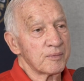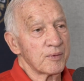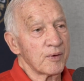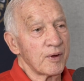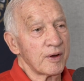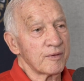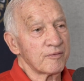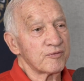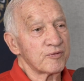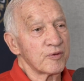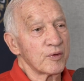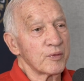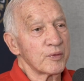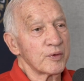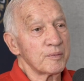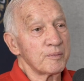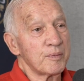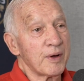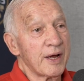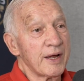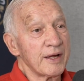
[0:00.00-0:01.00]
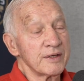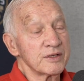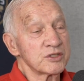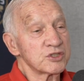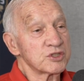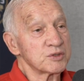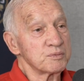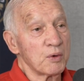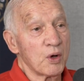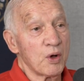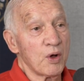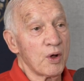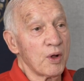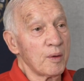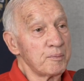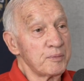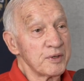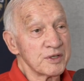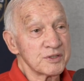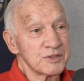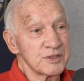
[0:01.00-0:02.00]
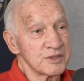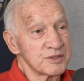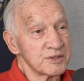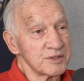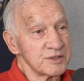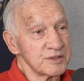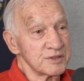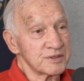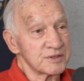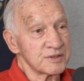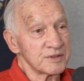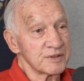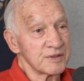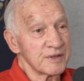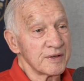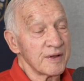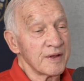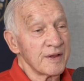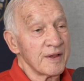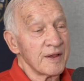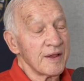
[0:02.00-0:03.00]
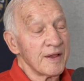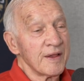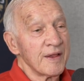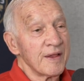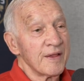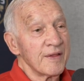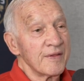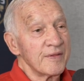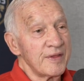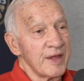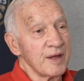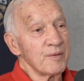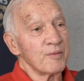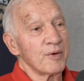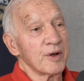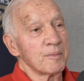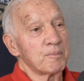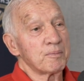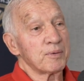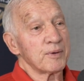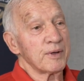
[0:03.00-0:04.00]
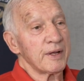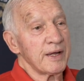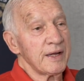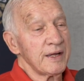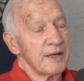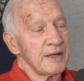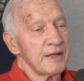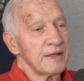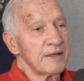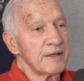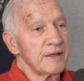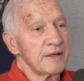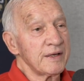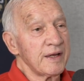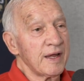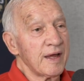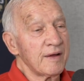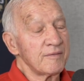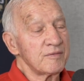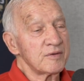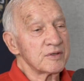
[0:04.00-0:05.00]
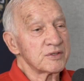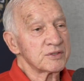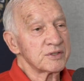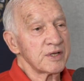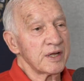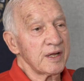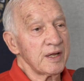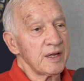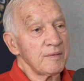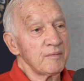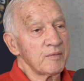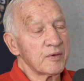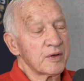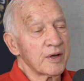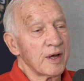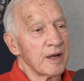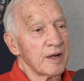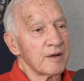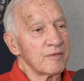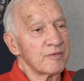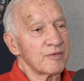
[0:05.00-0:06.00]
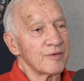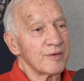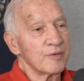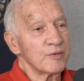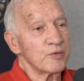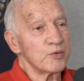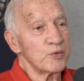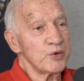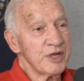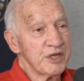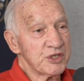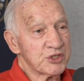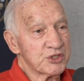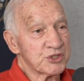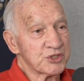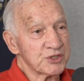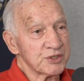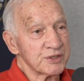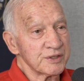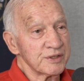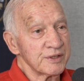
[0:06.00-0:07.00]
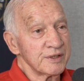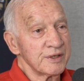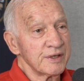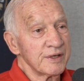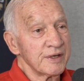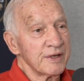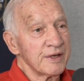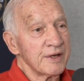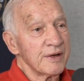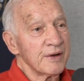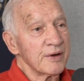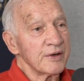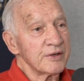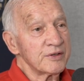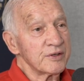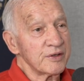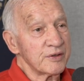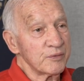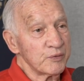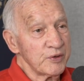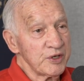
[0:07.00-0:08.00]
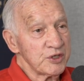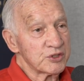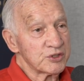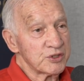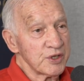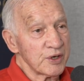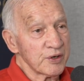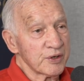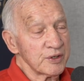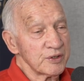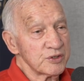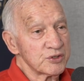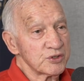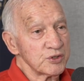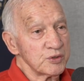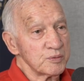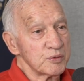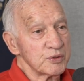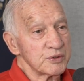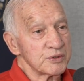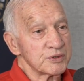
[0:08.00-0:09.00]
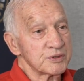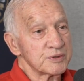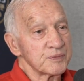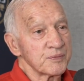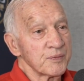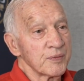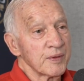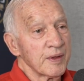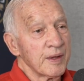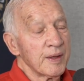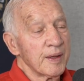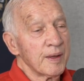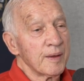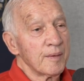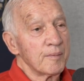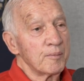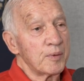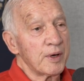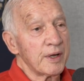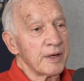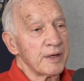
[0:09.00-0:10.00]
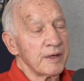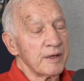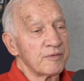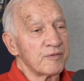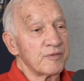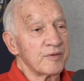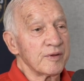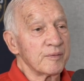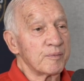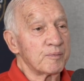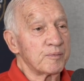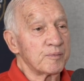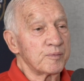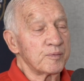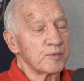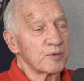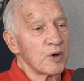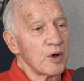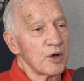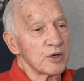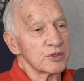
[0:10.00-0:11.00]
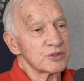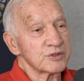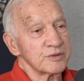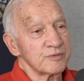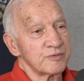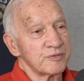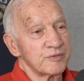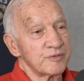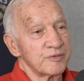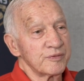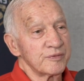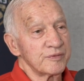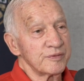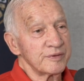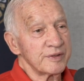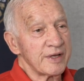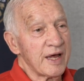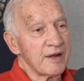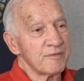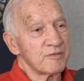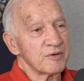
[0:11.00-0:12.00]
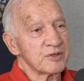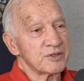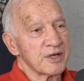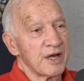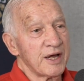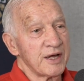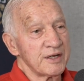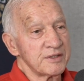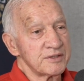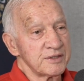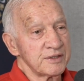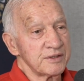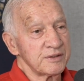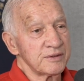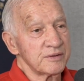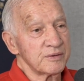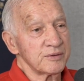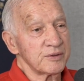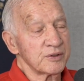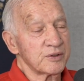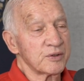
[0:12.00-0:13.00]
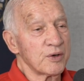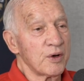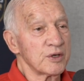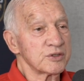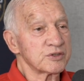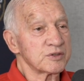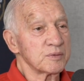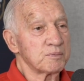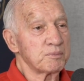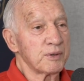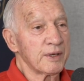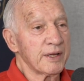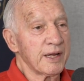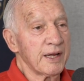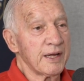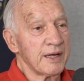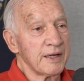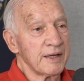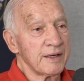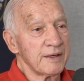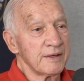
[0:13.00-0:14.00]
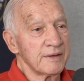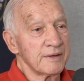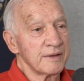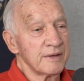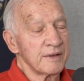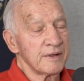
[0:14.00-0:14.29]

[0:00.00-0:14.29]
brought forward by small businesses, they want to play and have the same kind of reach to reach their consumers. But if the cost of advertising or the cost of playing